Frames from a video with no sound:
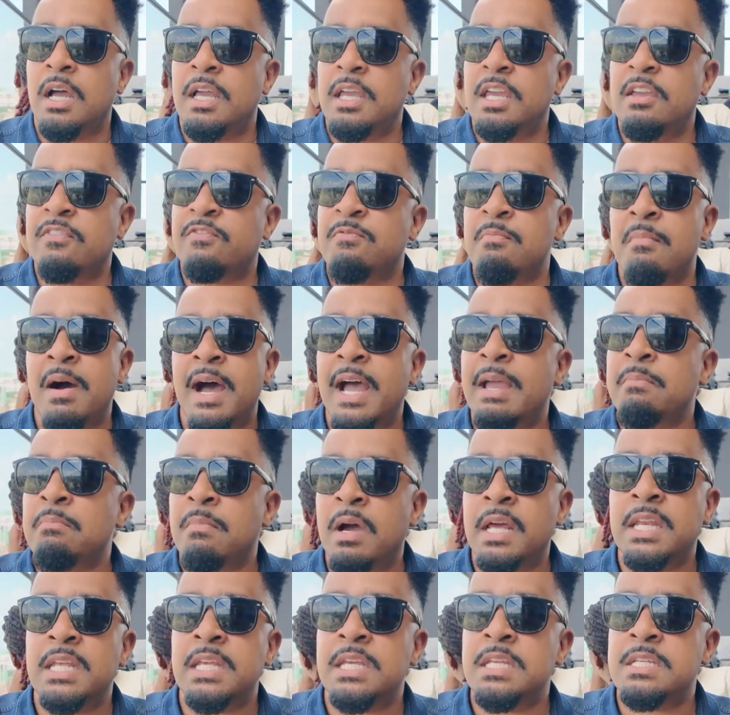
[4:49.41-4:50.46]
if my
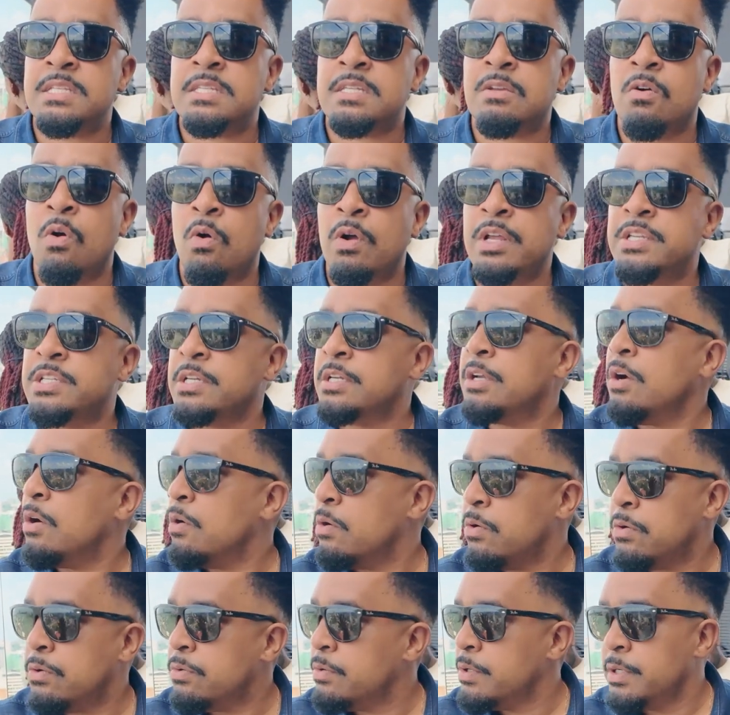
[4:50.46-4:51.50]
money is going to
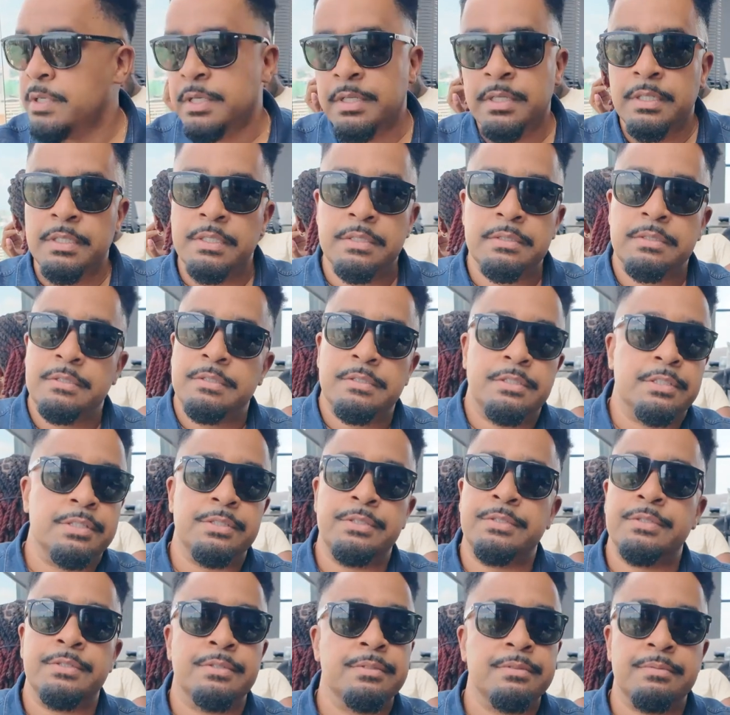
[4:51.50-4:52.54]
go
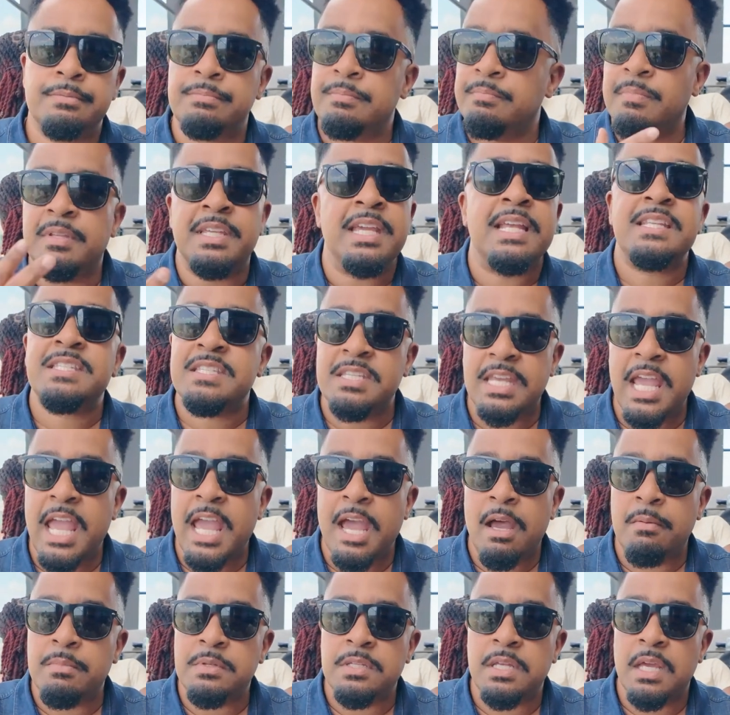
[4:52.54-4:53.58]
to get
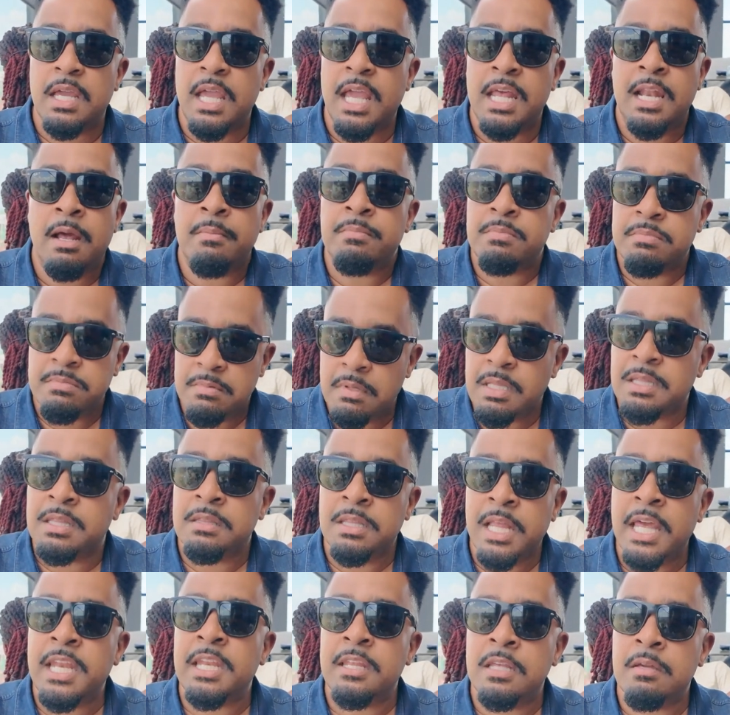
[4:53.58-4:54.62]
scammed, and I'm
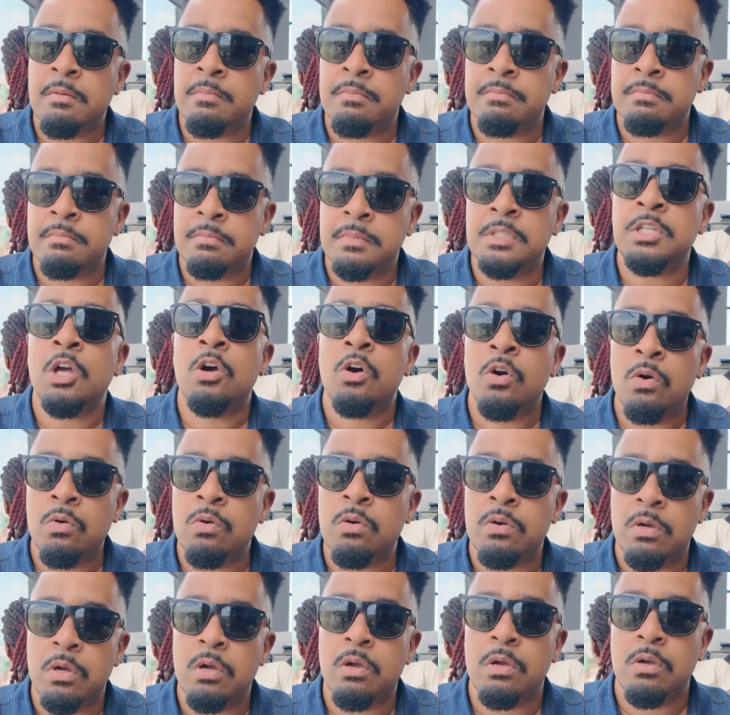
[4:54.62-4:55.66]
letting them
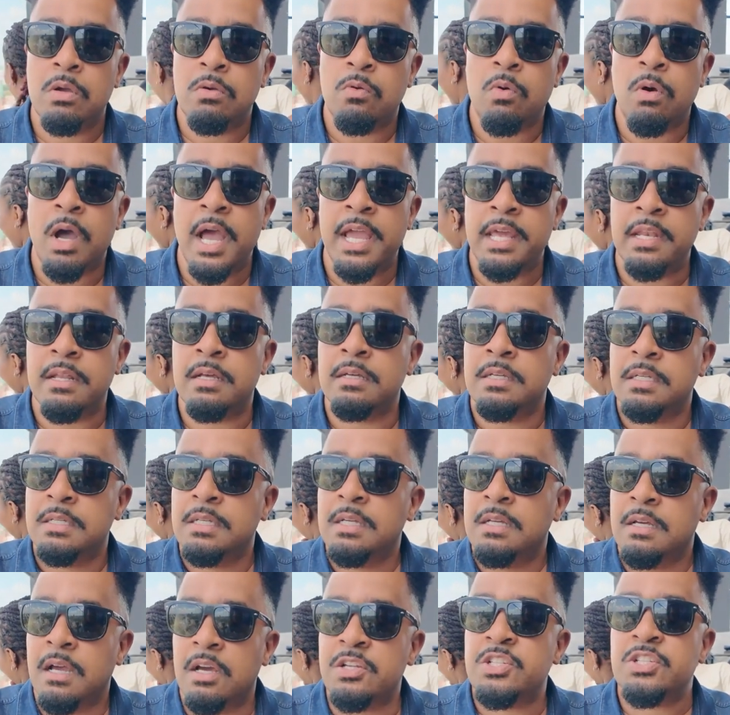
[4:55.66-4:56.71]
know quite
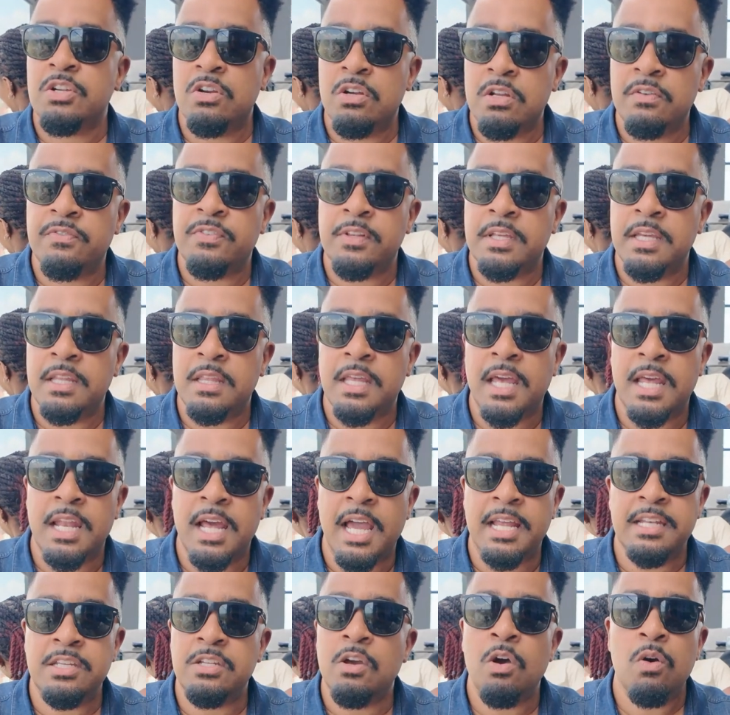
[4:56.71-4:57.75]
assertively that
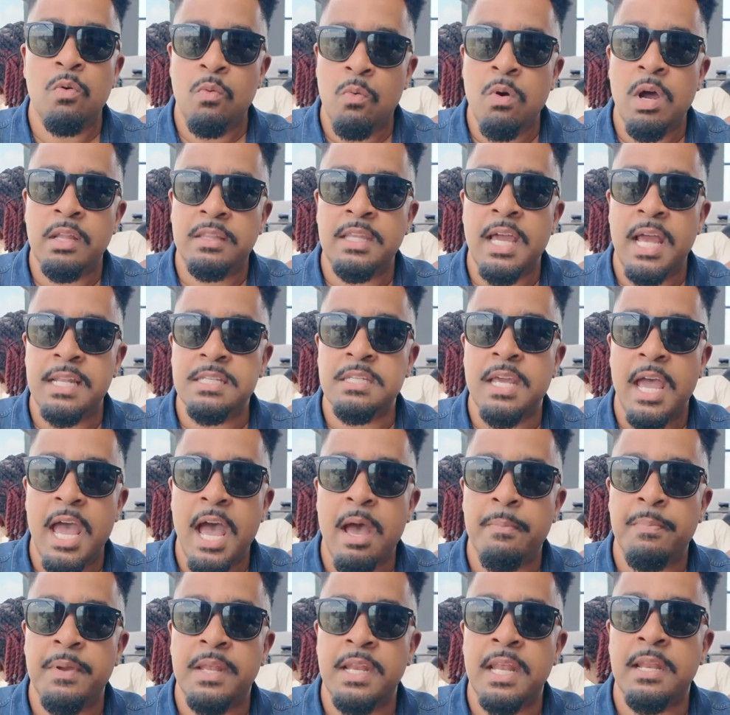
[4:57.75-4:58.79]
I don't want that to
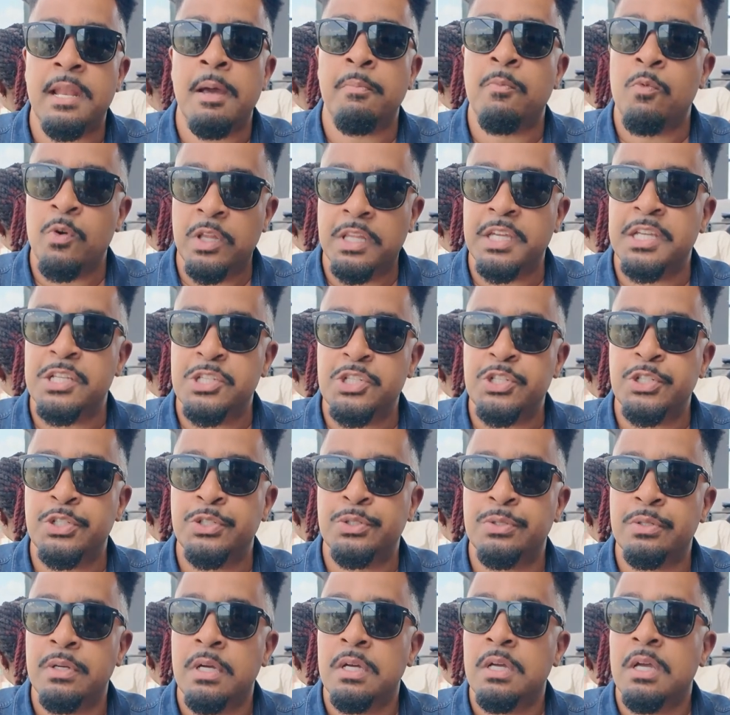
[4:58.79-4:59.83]
happen, and I'm willing
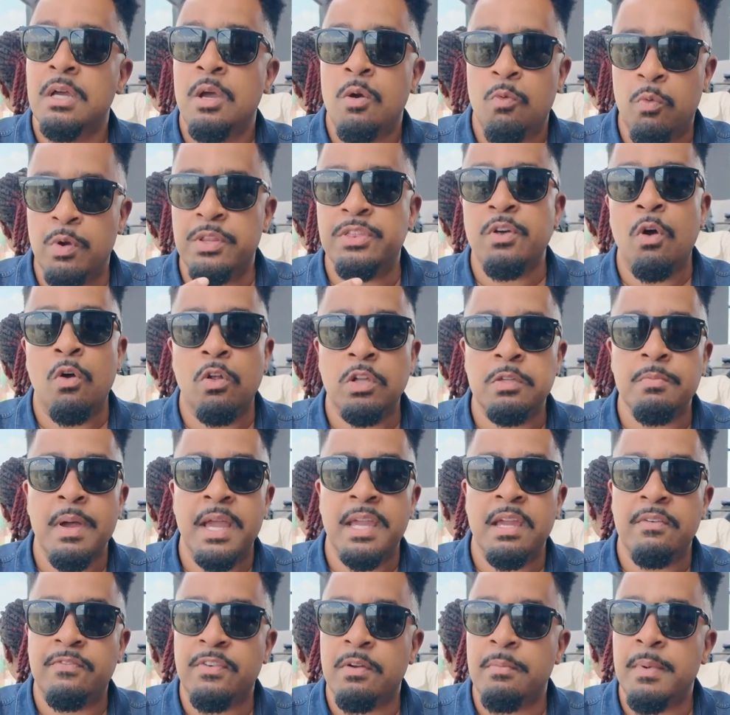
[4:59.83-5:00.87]
to withhold
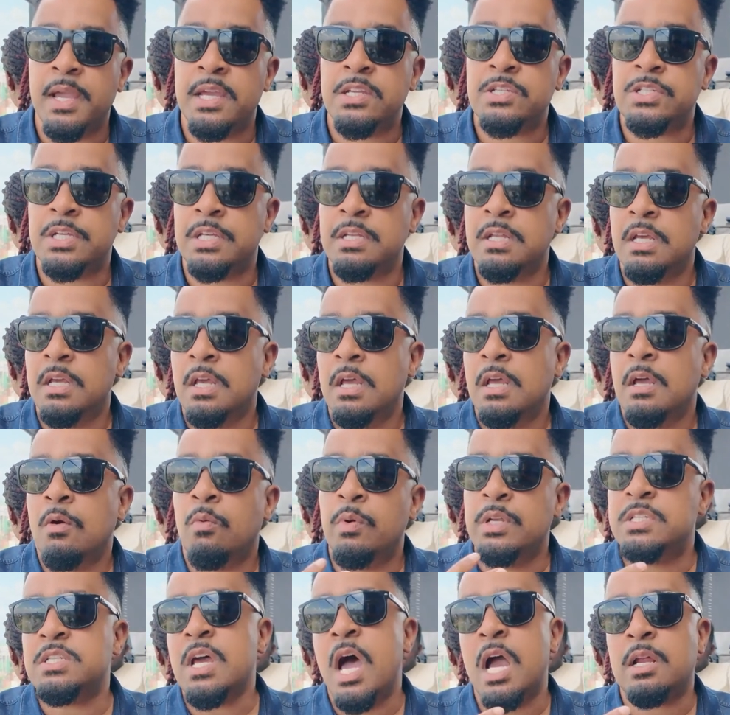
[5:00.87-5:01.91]
my
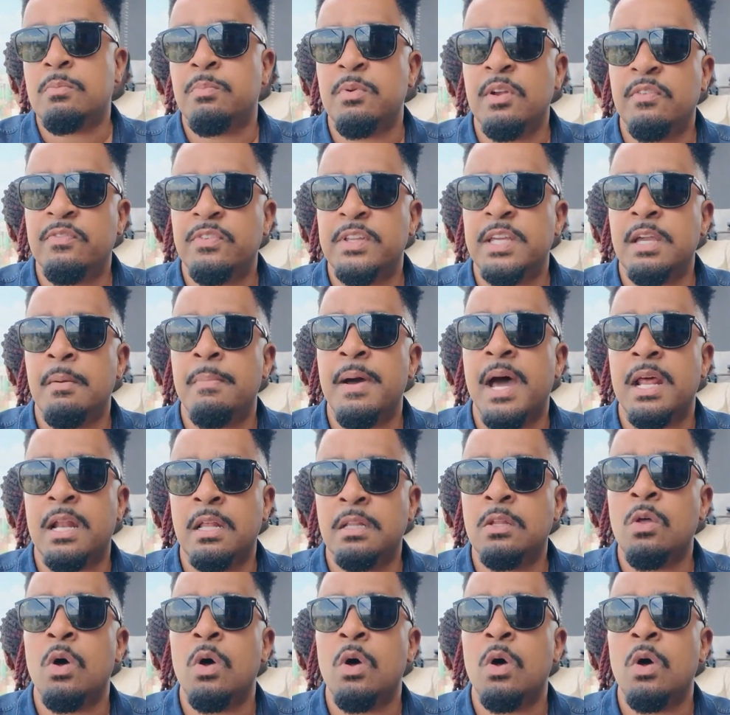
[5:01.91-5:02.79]
information. We talked briefly about a